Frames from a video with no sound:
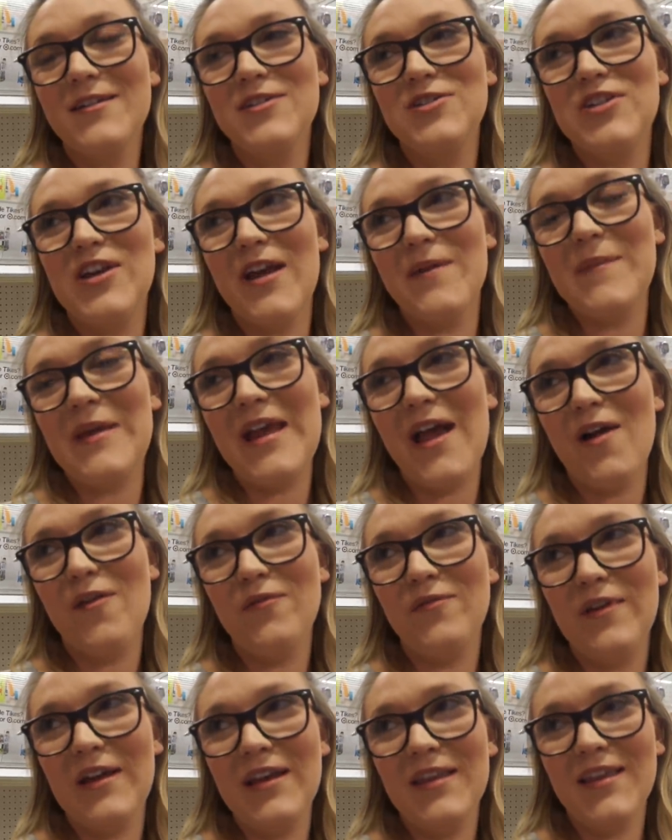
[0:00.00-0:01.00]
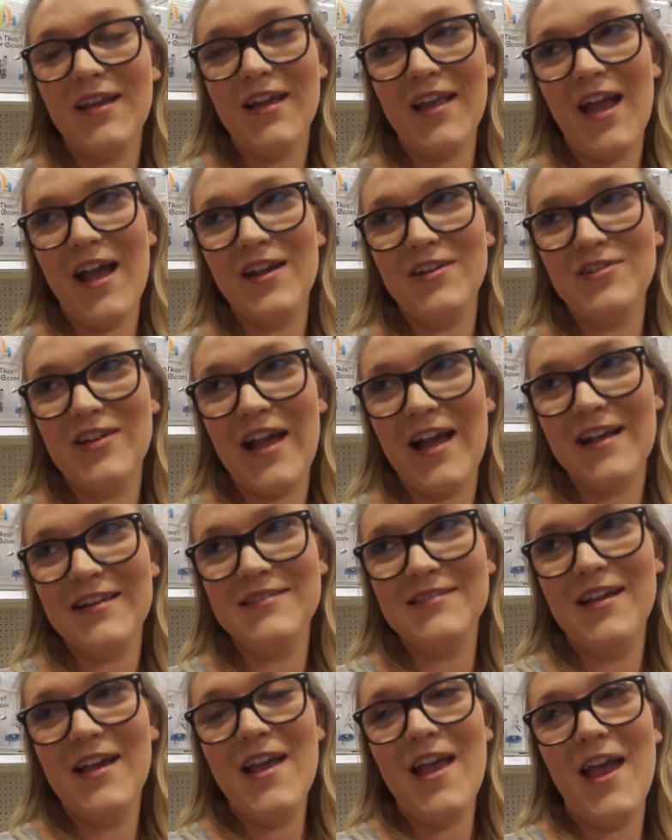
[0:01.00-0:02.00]
jammy outfit that Cash has
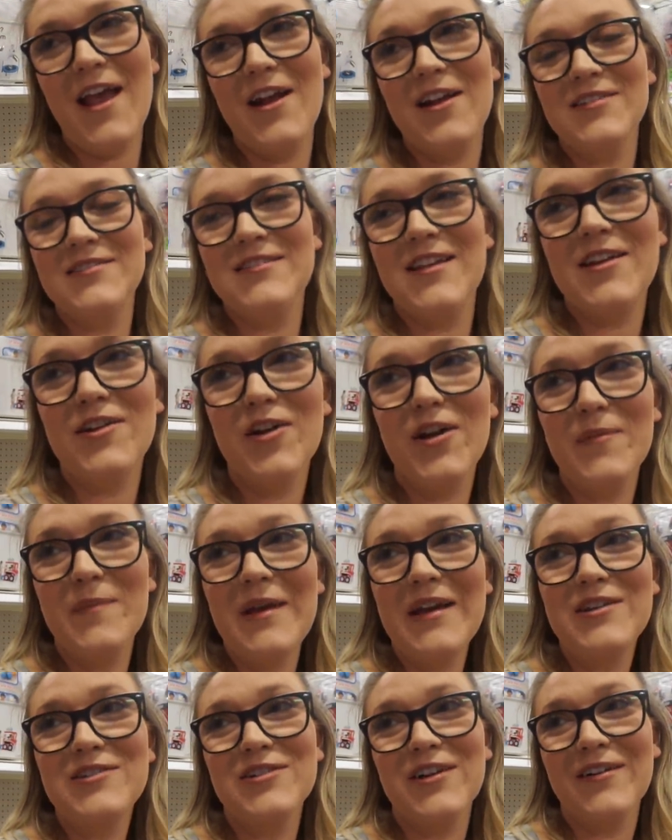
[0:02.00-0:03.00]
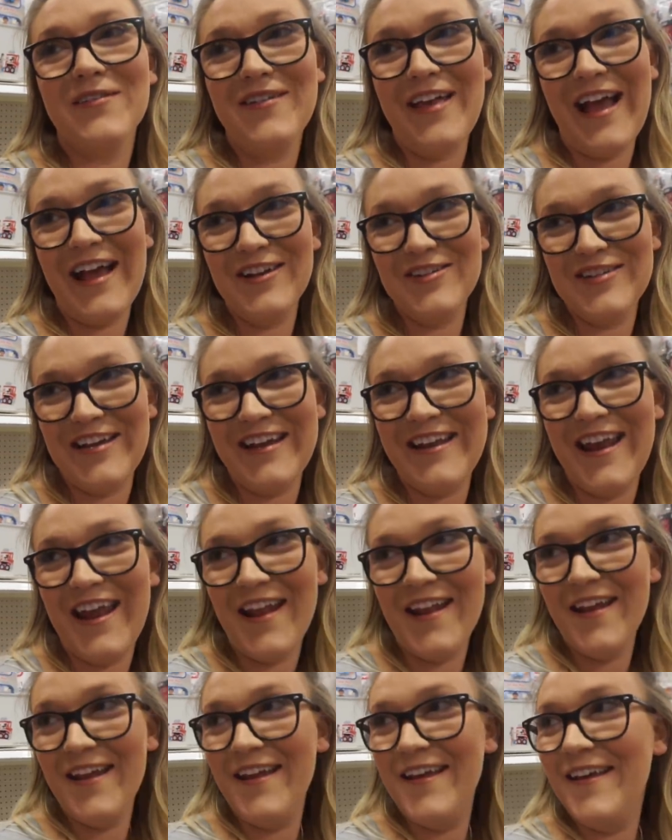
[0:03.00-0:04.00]
and I'll send her a picture of Cash in it.